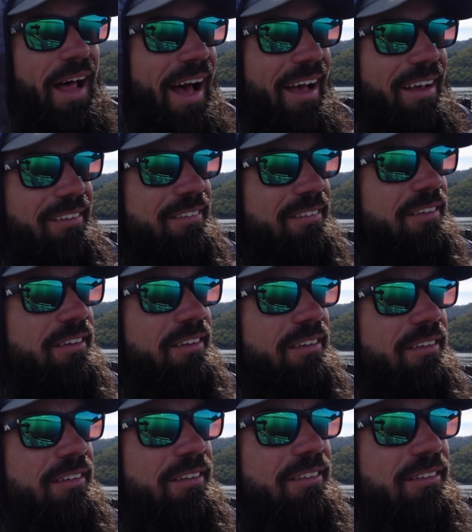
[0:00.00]
as,
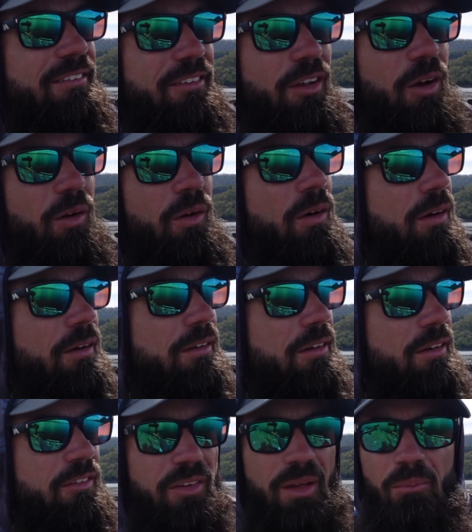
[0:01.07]
so hot.
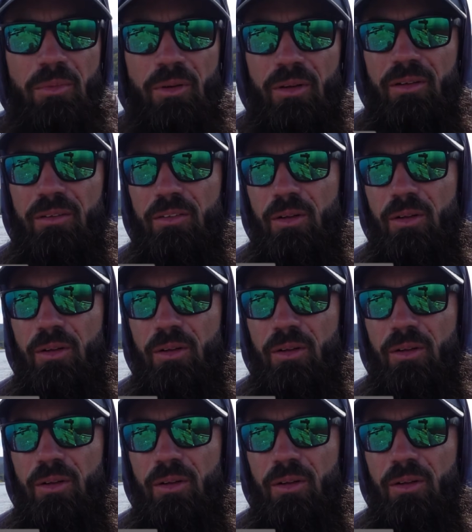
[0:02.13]
Got sunburnt,